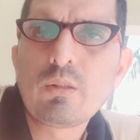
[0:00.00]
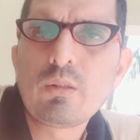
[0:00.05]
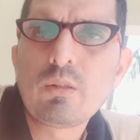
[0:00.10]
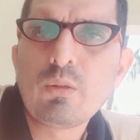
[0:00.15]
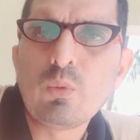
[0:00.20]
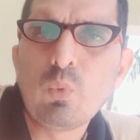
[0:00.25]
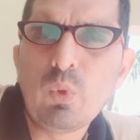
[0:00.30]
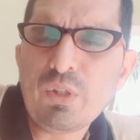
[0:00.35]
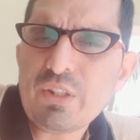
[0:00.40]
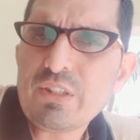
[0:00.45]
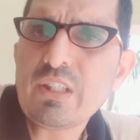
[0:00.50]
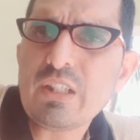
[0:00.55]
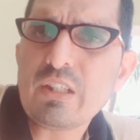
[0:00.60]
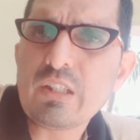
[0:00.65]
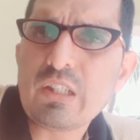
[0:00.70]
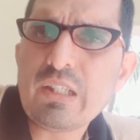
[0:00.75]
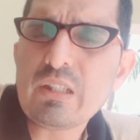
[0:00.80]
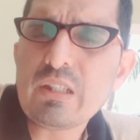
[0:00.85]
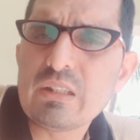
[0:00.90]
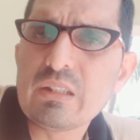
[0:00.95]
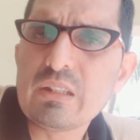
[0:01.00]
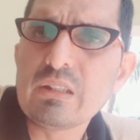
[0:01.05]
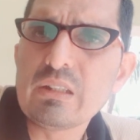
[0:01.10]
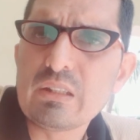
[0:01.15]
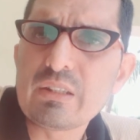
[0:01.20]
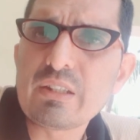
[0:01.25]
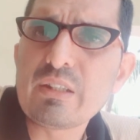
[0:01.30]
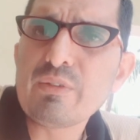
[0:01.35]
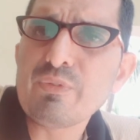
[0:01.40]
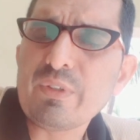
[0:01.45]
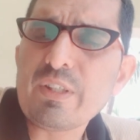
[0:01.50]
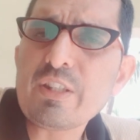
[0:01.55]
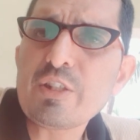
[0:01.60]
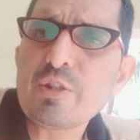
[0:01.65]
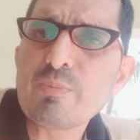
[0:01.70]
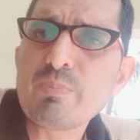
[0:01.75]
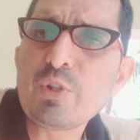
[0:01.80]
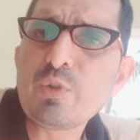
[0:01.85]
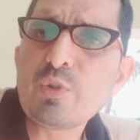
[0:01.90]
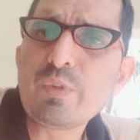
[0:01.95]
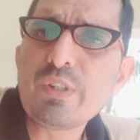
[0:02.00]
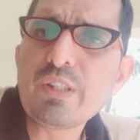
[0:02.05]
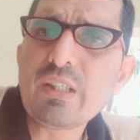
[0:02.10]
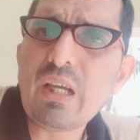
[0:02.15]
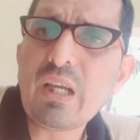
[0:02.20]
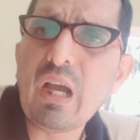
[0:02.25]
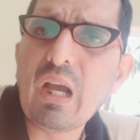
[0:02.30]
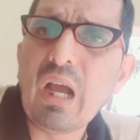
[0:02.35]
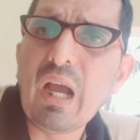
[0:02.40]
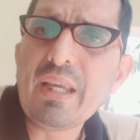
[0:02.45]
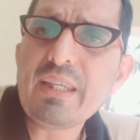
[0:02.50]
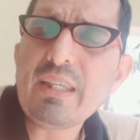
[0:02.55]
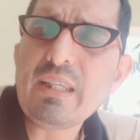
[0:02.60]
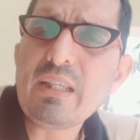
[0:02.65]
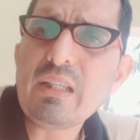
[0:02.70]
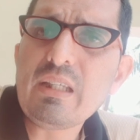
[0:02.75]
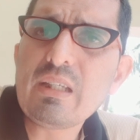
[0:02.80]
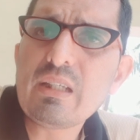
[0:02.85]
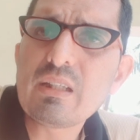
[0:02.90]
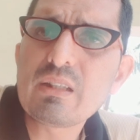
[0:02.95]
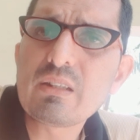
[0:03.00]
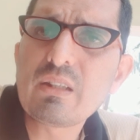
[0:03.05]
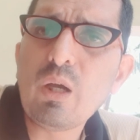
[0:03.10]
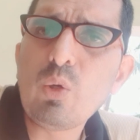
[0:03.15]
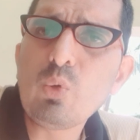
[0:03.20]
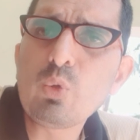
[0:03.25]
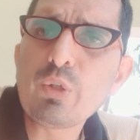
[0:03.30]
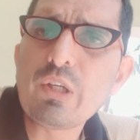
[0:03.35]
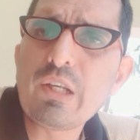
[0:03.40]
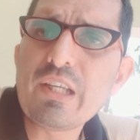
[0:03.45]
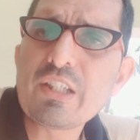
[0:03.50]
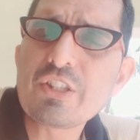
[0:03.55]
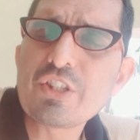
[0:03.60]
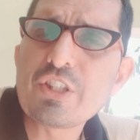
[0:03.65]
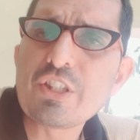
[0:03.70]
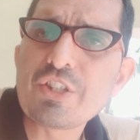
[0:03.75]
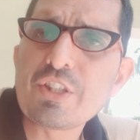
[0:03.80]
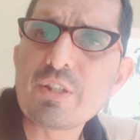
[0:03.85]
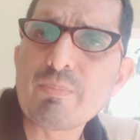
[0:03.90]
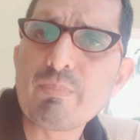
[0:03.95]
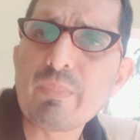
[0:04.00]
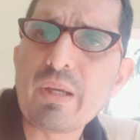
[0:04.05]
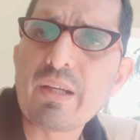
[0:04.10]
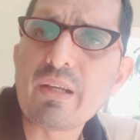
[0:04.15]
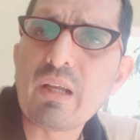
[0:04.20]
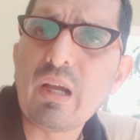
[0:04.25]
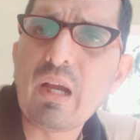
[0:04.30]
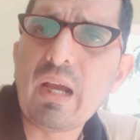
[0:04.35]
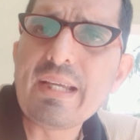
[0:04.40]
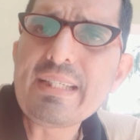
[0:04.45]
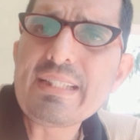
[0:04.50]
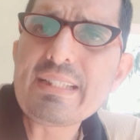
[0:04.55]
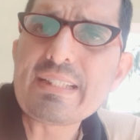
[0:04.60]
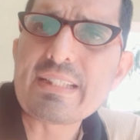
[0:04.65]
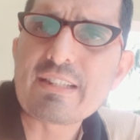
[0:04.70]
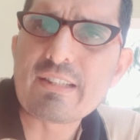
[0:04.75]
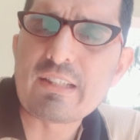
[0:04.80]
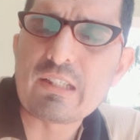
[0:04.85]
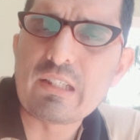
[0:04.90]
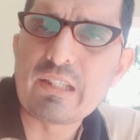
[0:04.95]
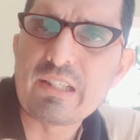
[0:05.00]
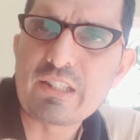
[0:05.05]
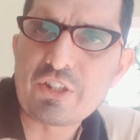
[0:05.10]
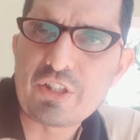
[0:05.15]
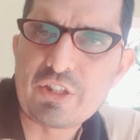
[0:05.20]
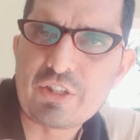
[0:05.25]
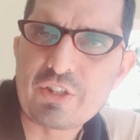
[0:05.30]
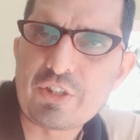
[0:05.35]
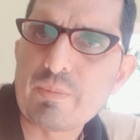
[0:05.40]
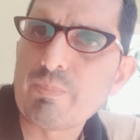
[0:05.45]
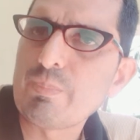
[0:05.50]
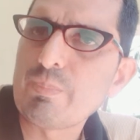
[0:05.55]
What is the difference between I-thou relationship and I-it relationship?